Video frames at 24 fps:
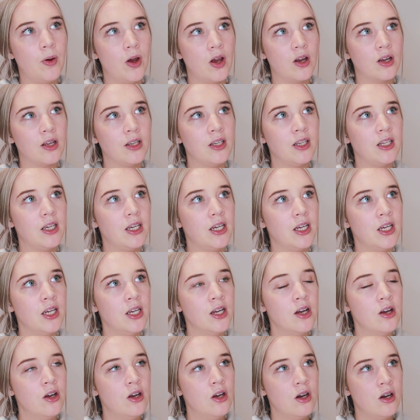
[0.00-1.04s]

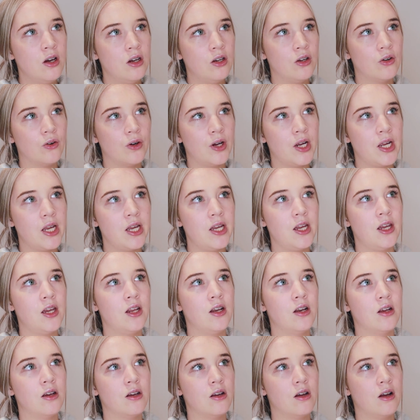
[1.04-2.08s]
burgundy,
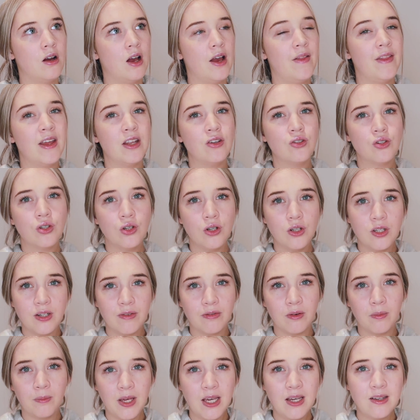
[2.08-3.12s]
green, and then two
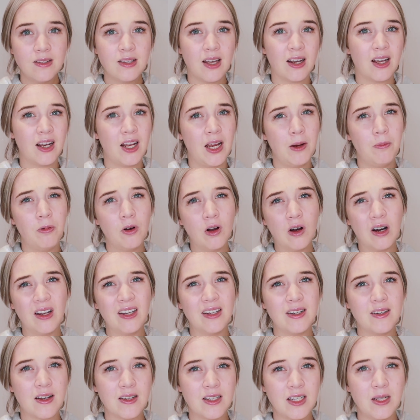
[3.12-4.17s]
different pinks, like an apricot
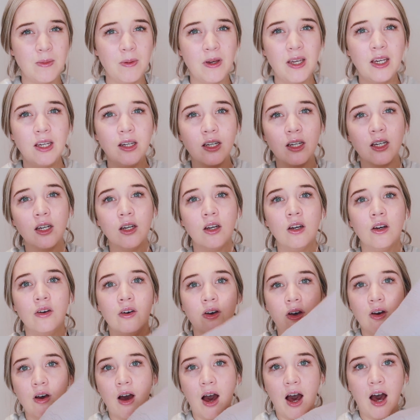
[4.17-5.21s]
and a dusty pink.
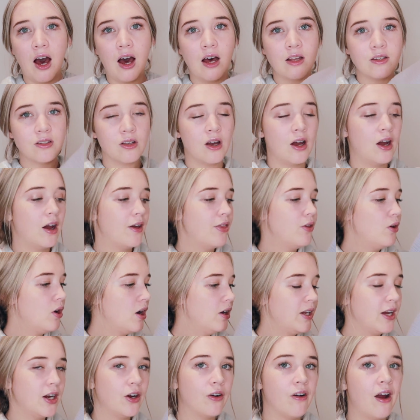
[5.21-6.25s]
So I thought
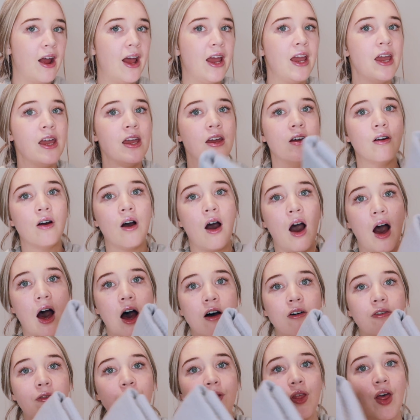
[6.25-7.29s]
I'd get gray
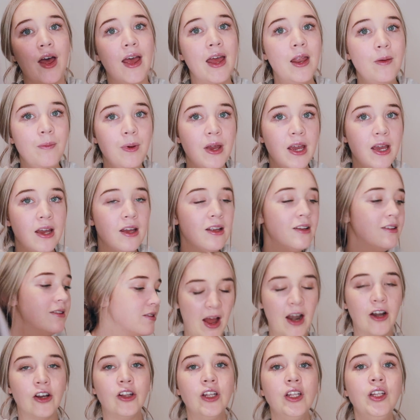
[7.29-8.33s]
for the headbands.
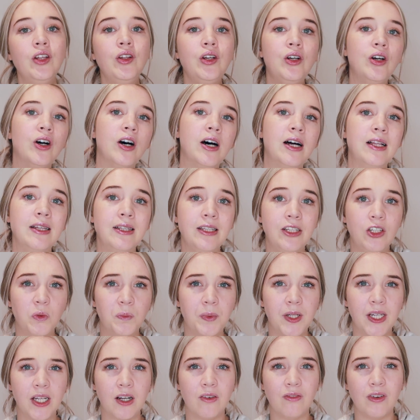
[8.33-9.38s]
I only got a little
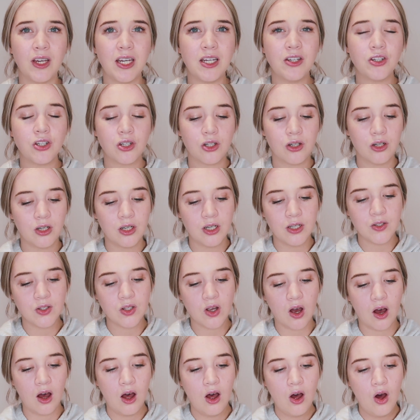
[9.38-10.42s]
bit of each because
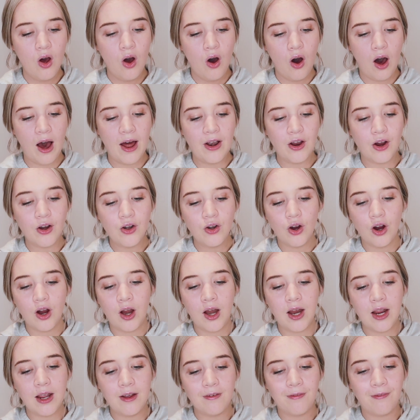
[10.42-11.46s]
I don't
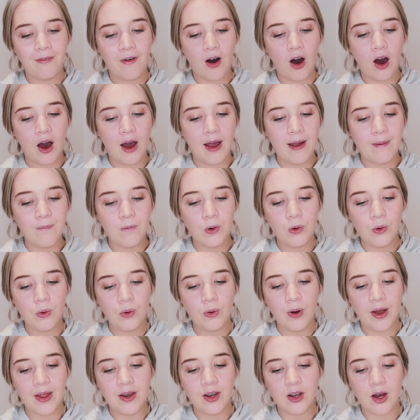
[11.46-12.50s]
know if I
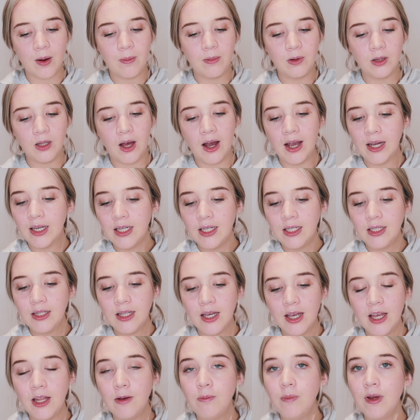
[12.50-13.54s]
will end up liking
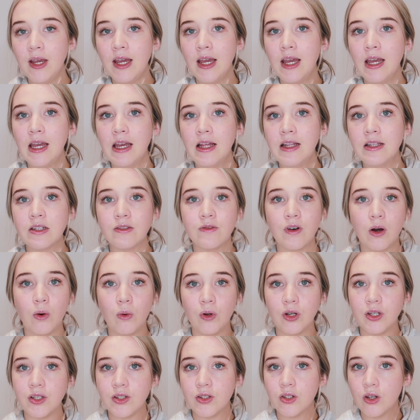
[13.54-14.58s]
the headbands, if I
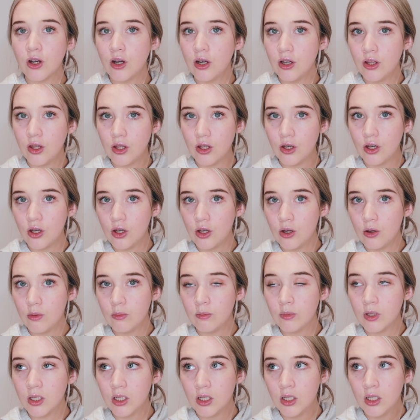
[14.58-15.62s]
want to sew
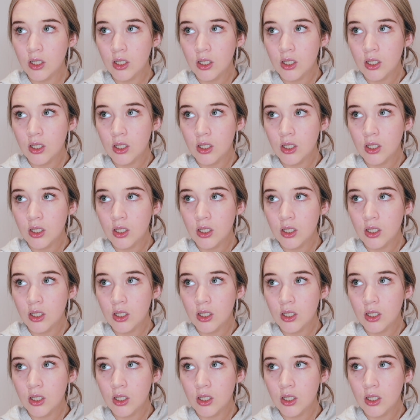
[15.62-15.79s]
them.